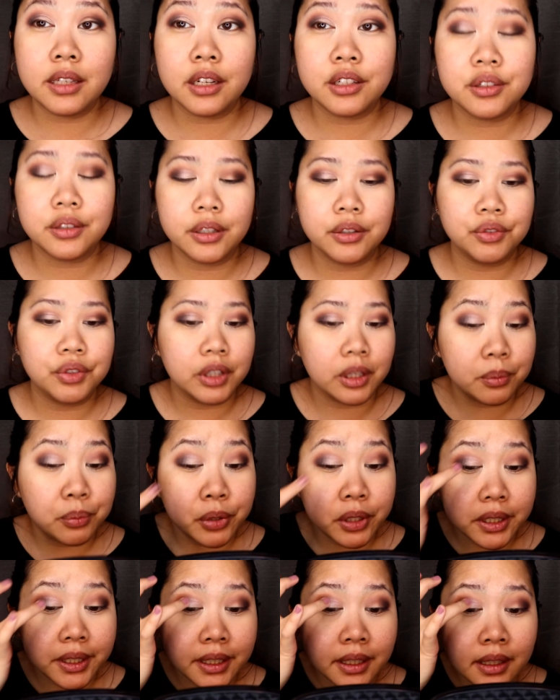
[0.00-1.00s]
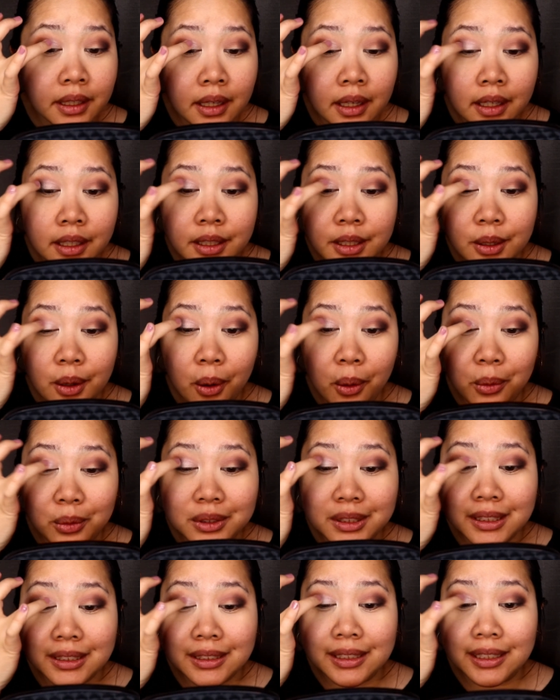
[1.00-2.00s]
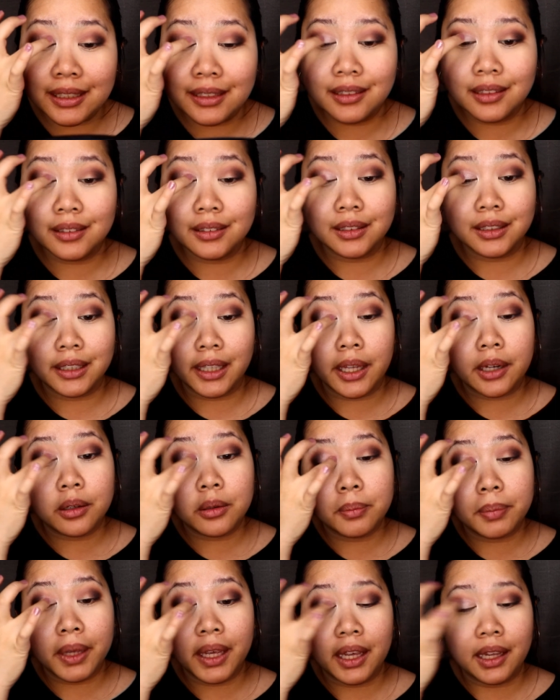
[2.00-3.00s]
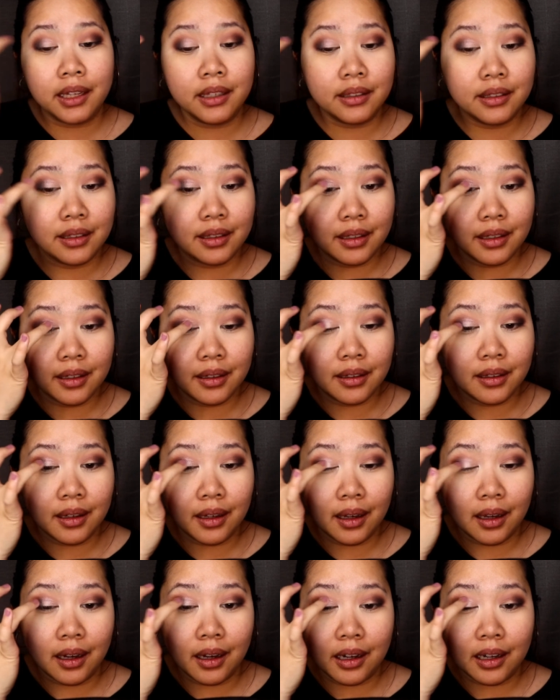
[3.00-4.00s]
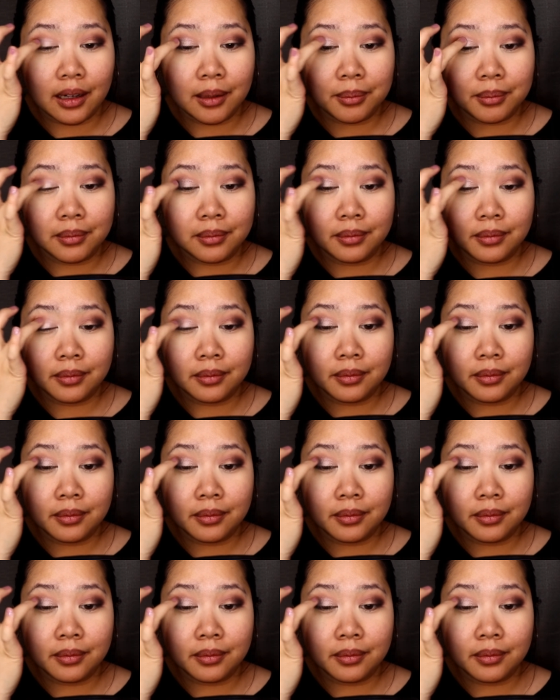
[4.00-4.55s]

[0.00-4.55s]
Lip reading: actually really pretty. You only need a little bit to